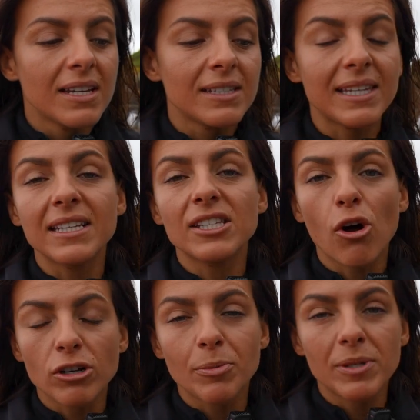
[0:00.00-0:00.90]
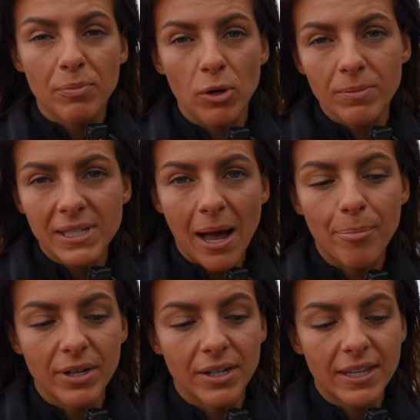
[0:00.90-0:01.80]
Since the octopus boom has
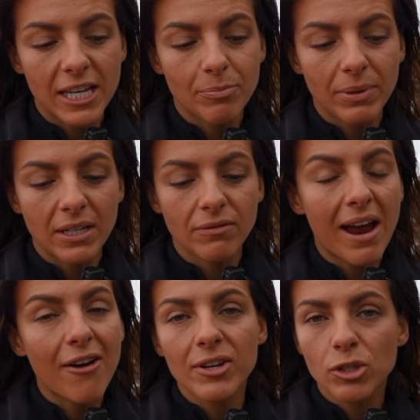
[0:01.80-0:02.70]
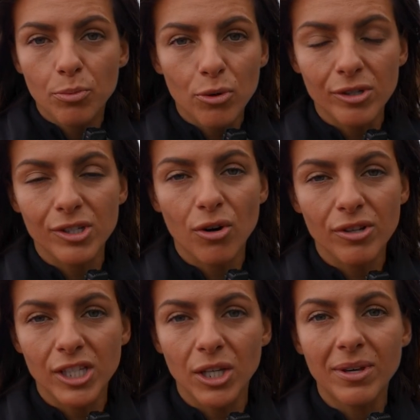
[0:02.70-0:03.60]
happened, there's been various reports
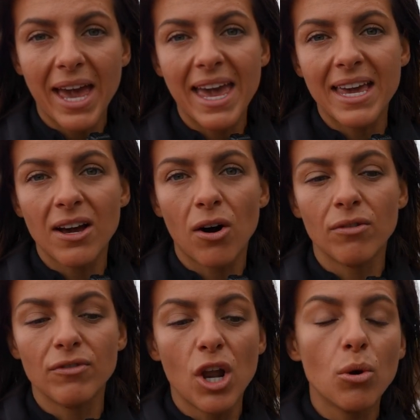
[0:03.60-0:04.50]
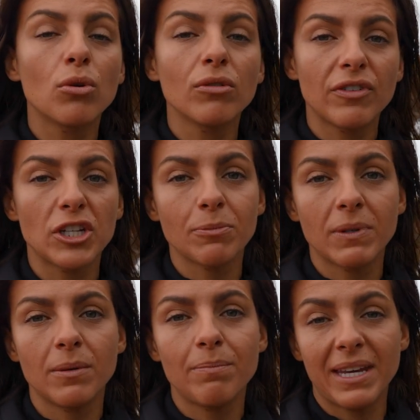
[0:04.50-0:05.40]
across the UK of local
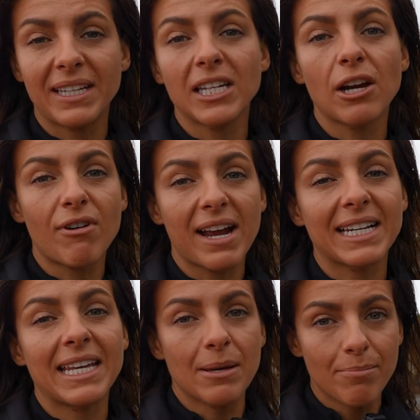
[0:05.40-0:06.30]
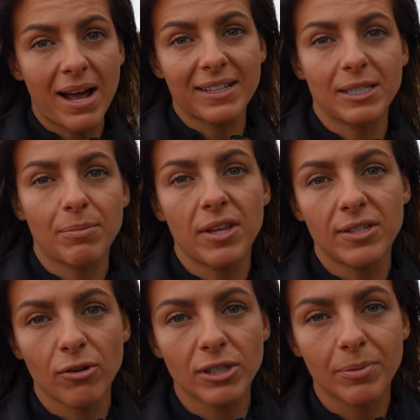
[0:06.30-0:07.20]
fishermen being directly impacted by
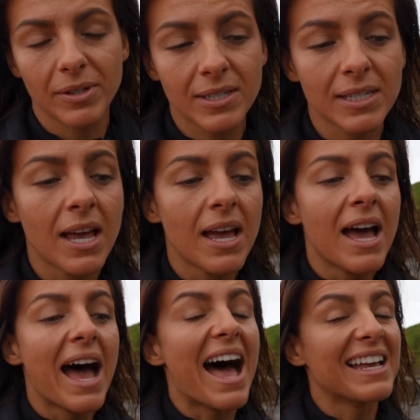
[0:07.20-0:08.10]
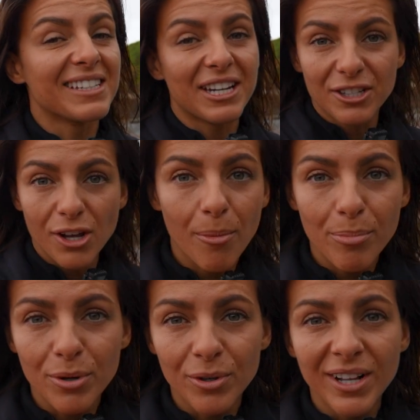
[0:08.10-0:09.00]
these octopus. As an
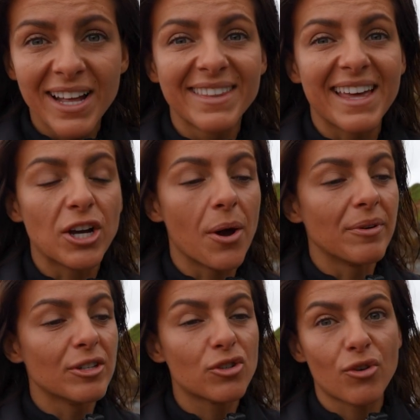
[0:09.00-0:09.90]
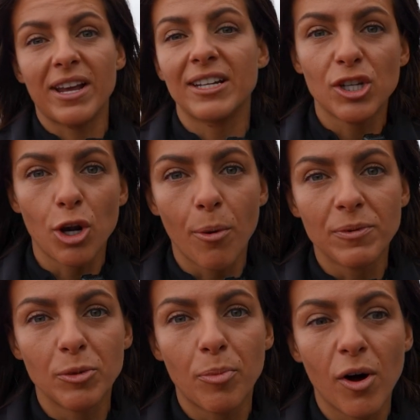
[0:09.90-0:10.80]
example, they're going straight into
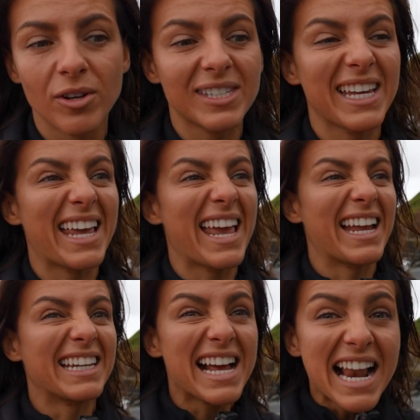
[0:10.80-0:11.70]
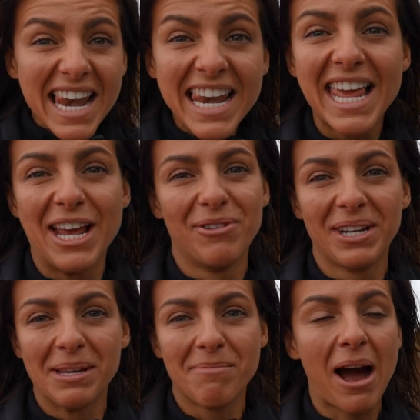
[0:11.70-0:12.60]
lobster pots and
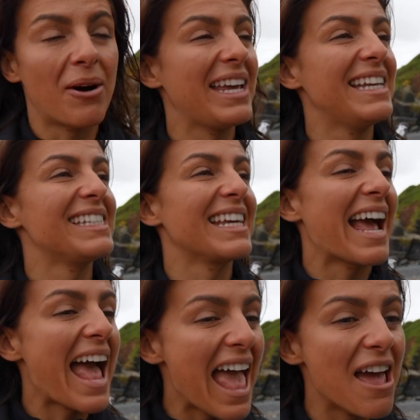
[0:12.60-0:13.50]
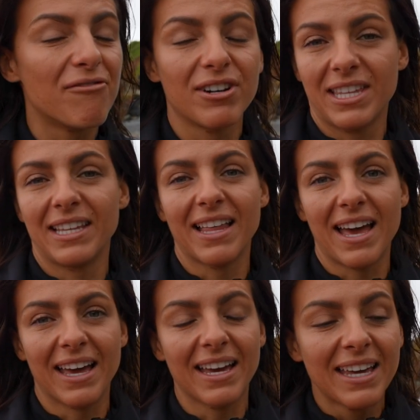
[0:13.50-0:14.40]
clearing them out, eating everything
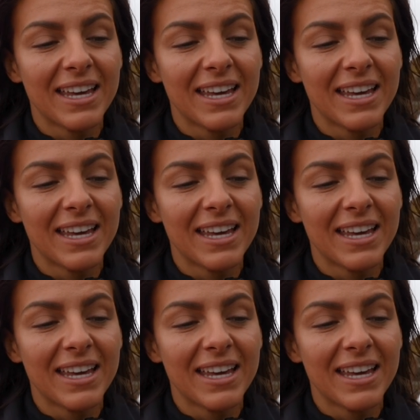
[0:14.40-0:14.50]
there.